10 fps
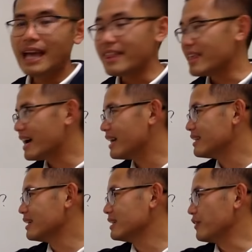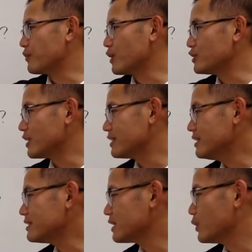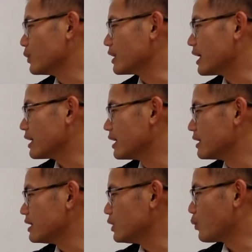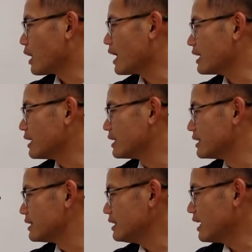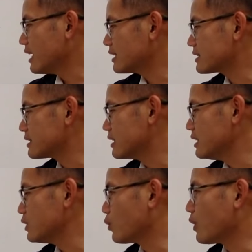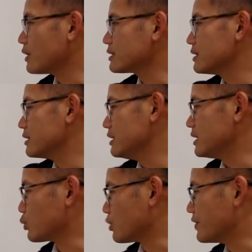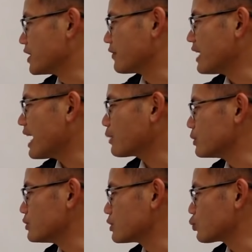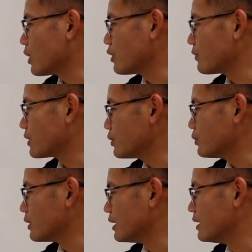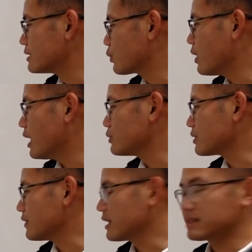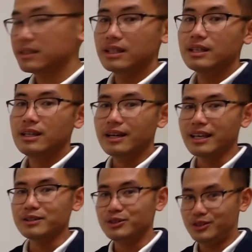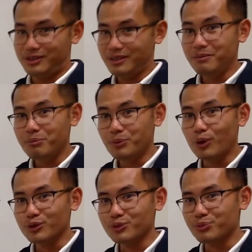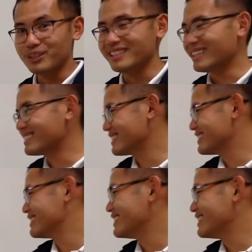And then differentiate this, we get dy dx equals the derivative of that, which is one over two square root of x. Again, also pretty nice.